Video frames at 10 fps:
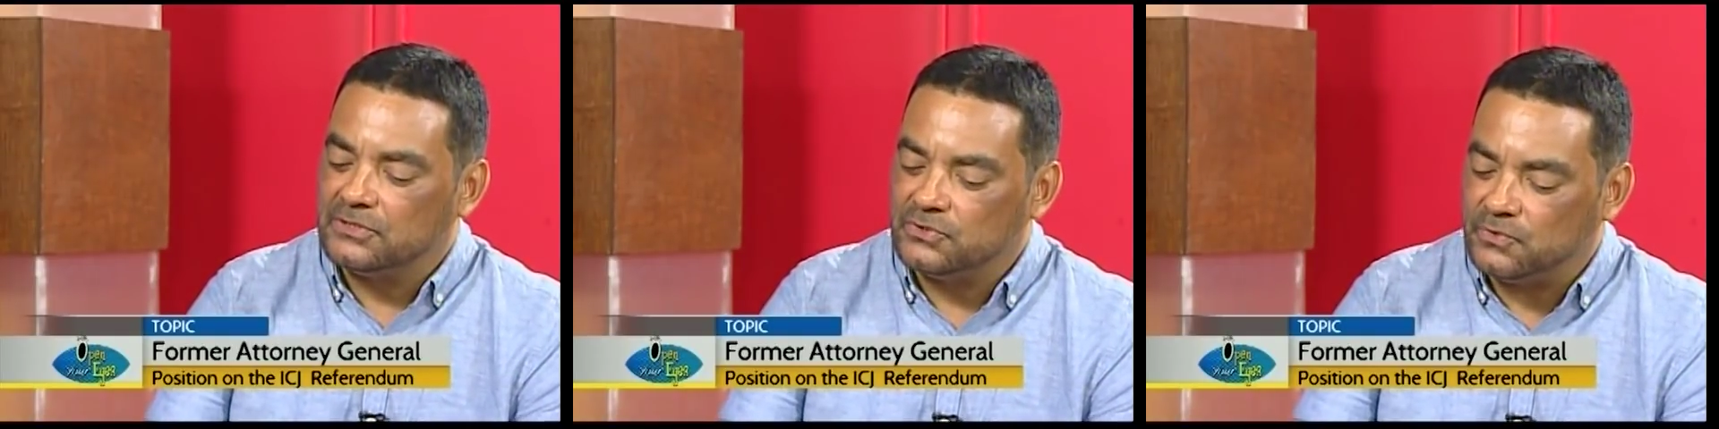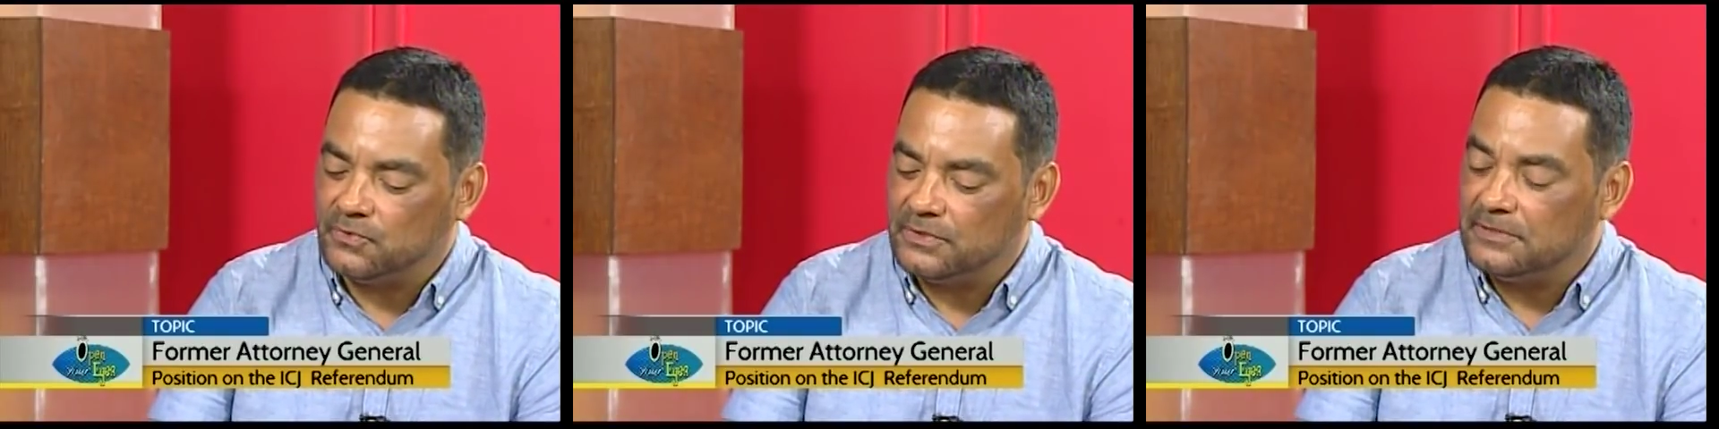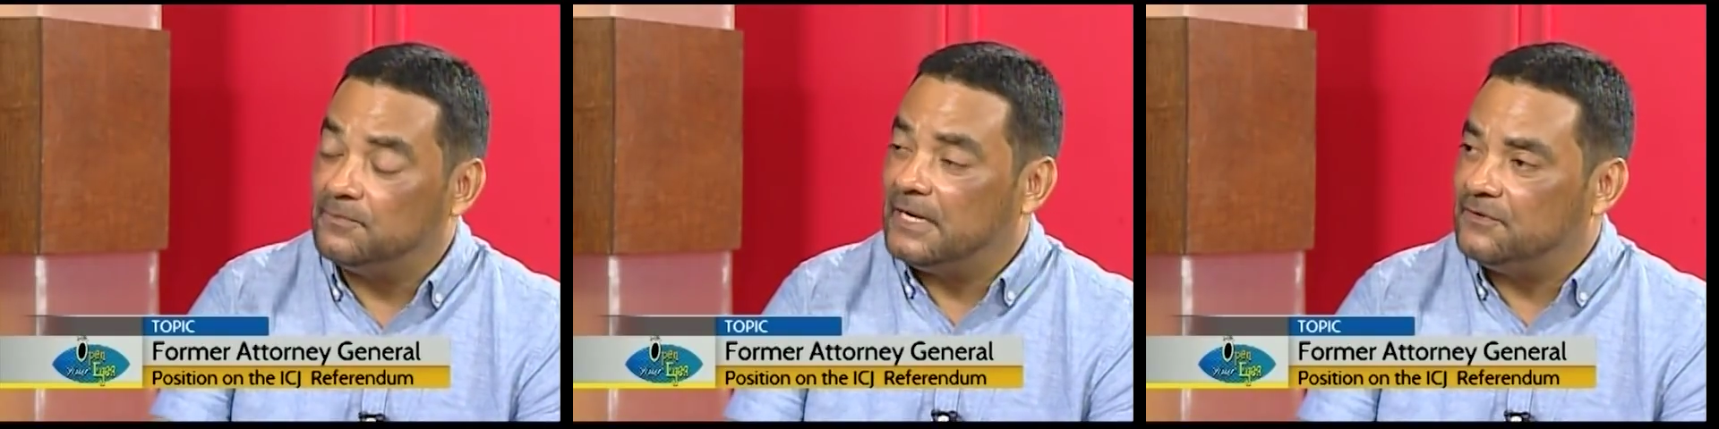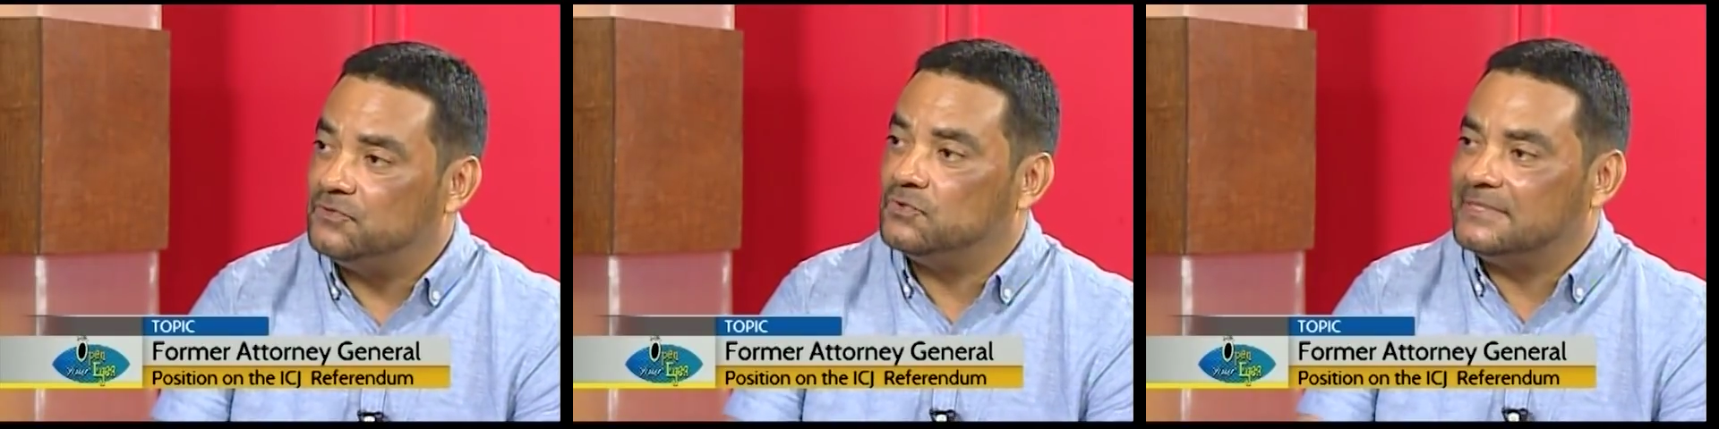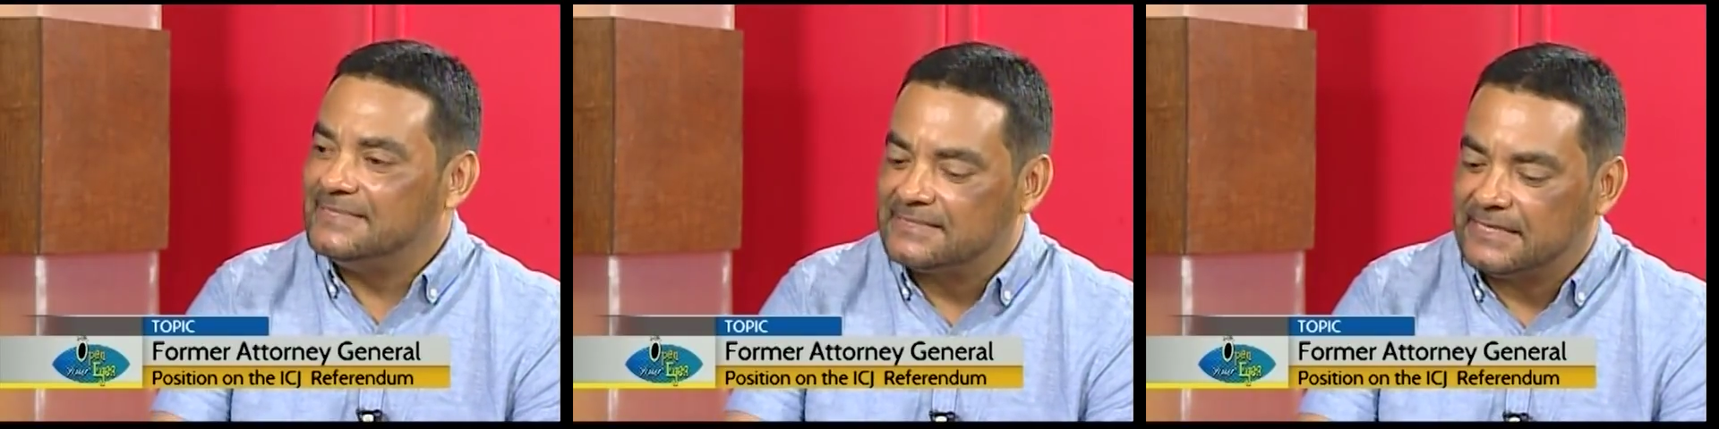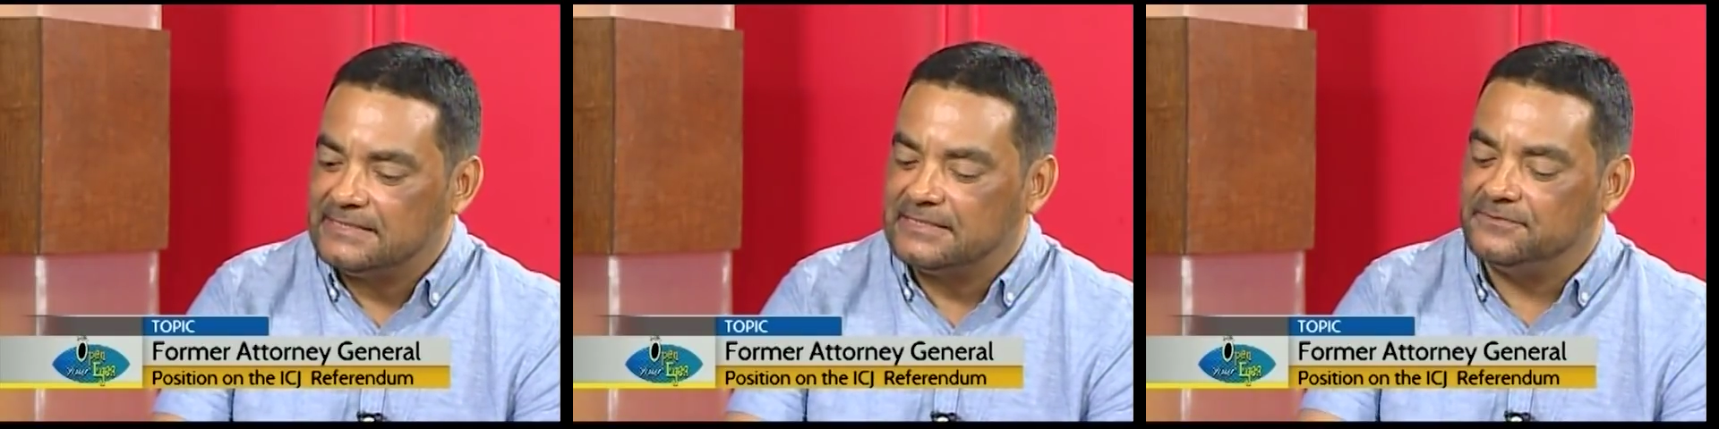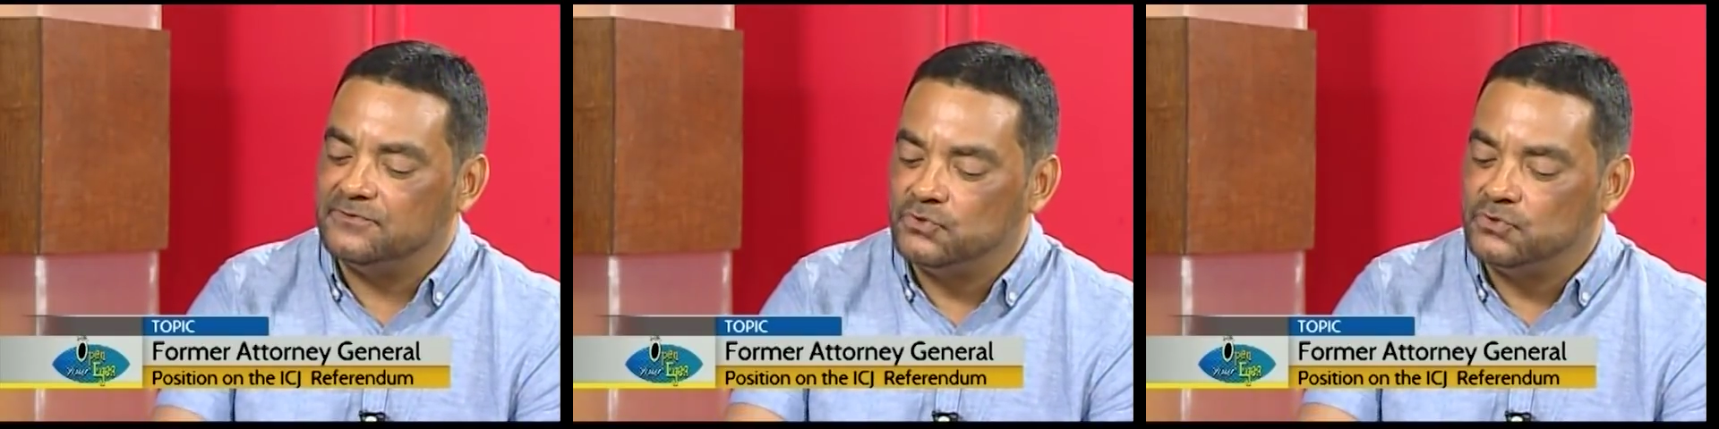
to, in my view, a decisive